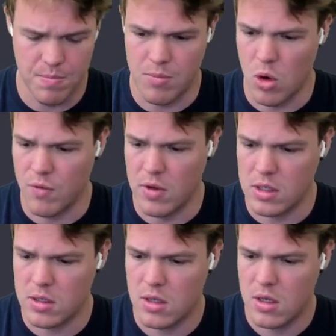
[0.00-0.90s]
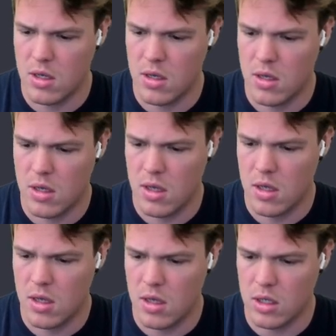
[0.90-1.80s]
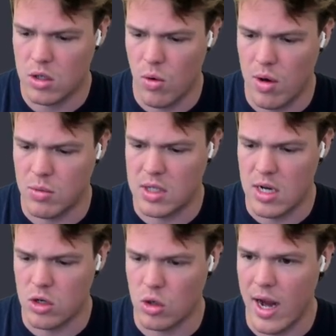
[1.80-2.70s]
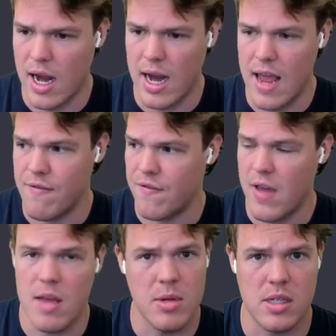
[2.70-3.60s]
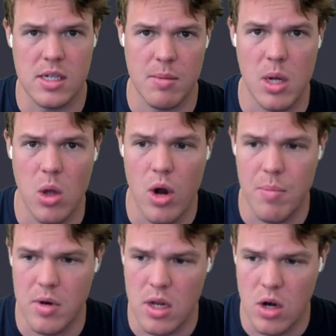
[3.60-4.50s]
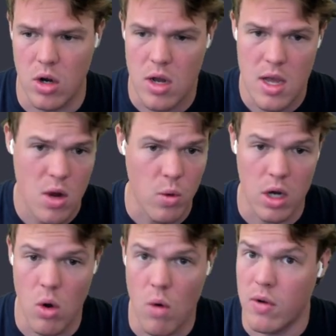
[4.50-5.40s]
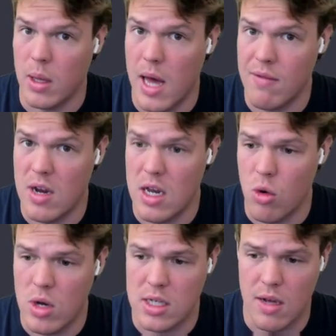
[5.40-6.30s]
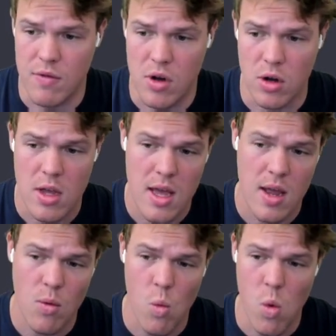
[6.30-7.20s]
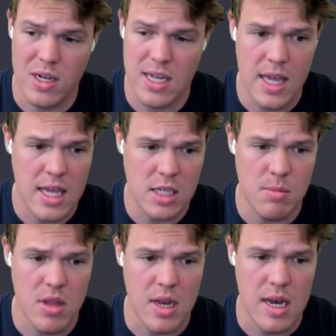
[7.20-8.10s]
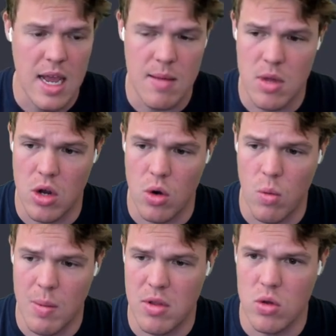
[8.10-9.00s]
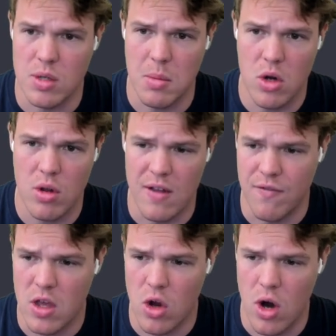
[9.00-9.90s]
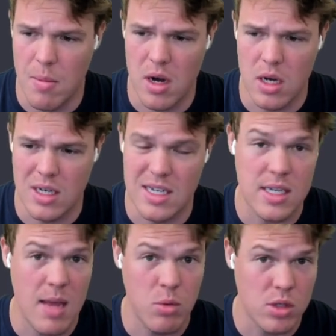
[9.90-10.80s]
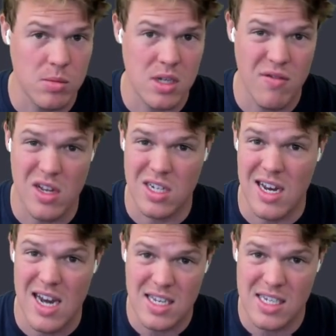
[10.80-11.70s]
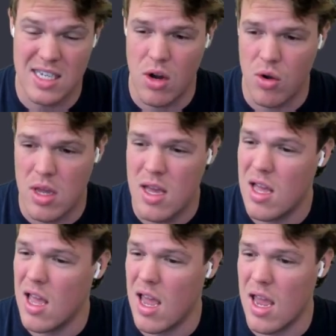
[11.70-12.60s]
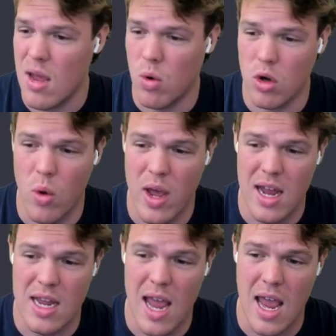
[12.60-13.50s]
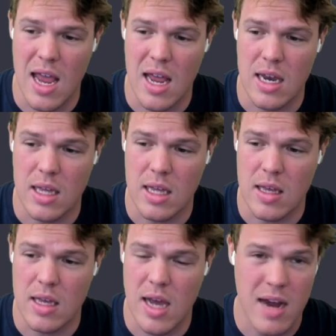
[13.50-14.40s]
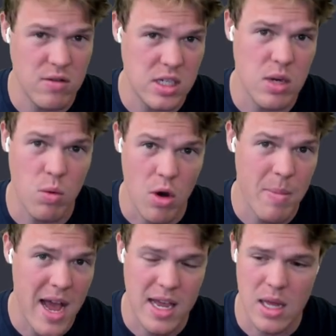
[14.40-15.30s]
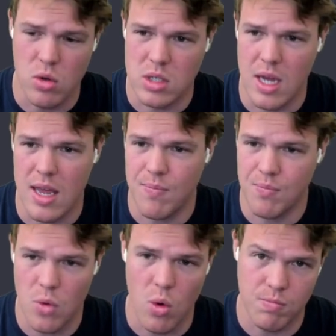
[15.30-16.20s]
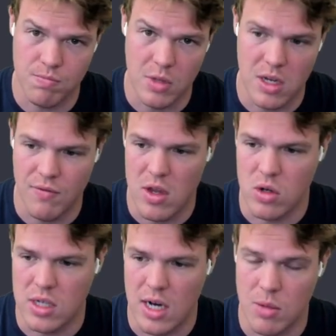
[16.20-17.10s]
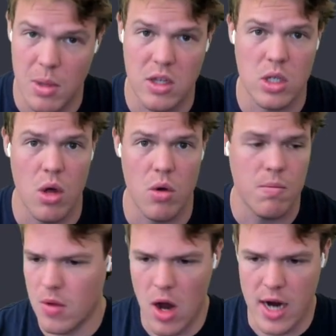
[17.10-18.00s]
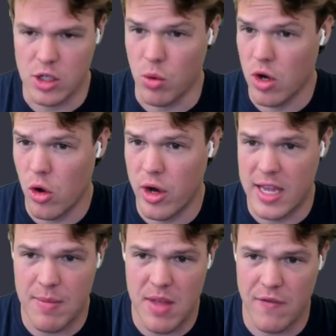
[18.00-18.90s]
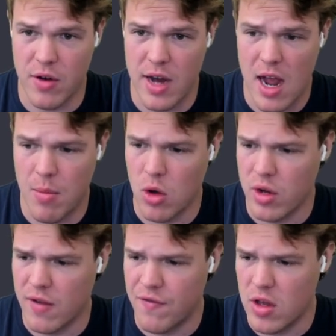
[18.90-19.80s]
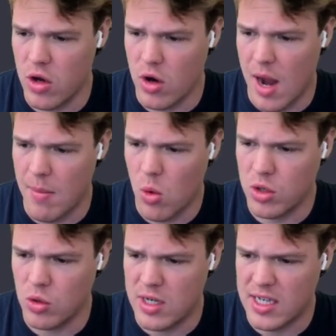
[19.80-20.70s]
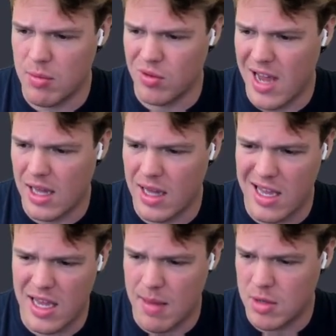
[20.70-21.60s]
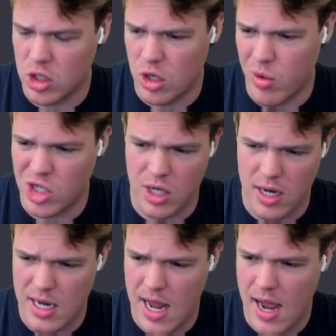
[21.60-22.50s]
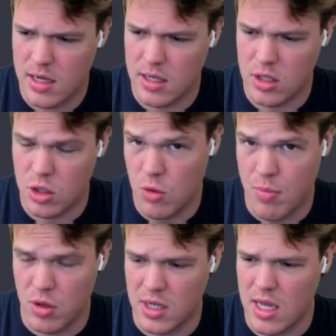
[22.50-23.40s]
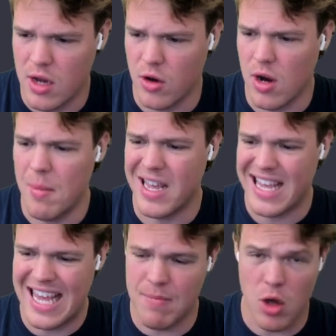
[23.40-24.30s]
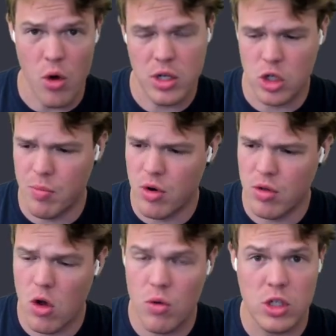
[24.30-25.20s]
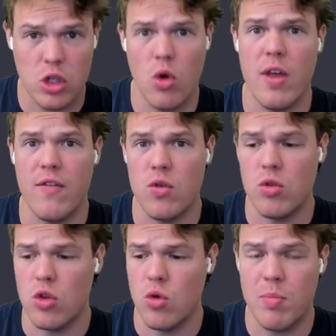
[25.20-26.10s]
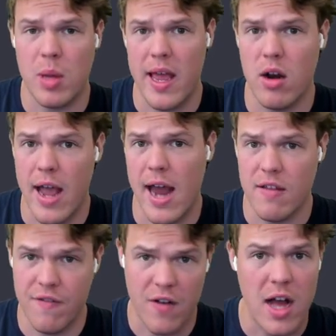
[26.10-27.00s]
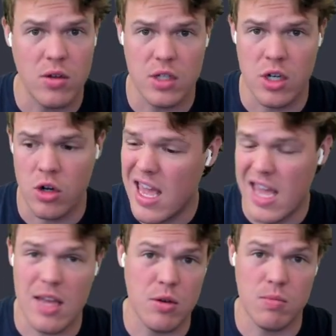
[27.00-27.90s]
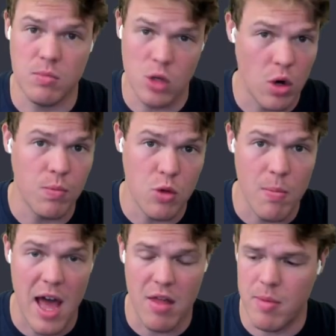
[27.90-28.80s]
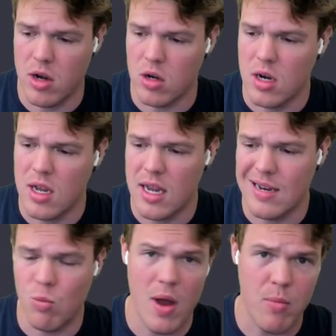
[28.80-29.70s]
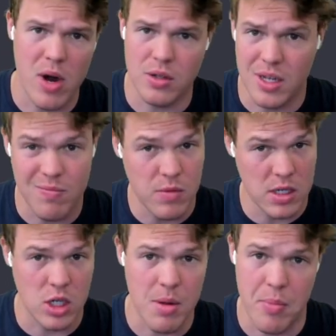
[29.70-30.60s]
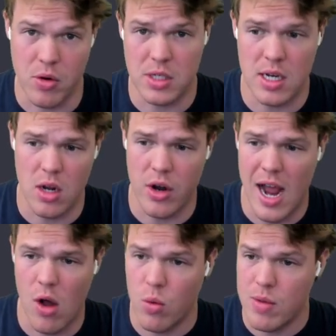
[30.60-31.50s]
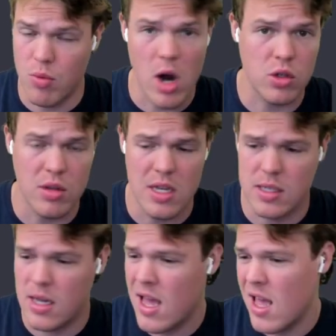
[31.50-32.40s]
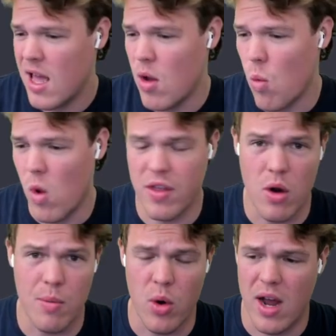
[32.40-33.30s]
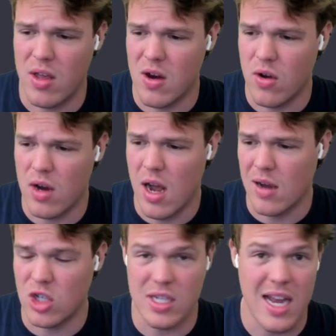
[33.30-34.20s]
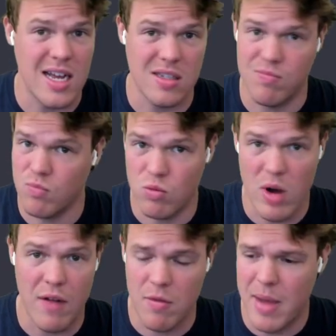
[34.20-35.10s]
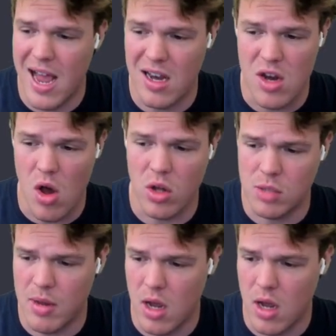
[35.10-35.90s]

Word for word: perfect. Let's go ahead and proceed here. So I got a fake business I'm going to load up in here. We're going to go over a lot of nitty gritty stuff here. Once it gives me the name here, what I'm going to do is I'm going to go to configure. I'm going to disable some stuff that's not necessary. And we'll go ahead and kind of see what our backend looks like, or the configure side. So I'm gonna let this load. All right, so we're gonna go ahead and keep that for now. I'm gonna go to configure. I'm going to disable DALL-E image generation, not too pertinent here. I'm gonna keep code interpreter though. So if you do plan on adding files here, it can, you know, do math better. Web browsing, this is gonna be pertinent on how we proctor this. One thing I want to point out here, just as right off the bat, knowledge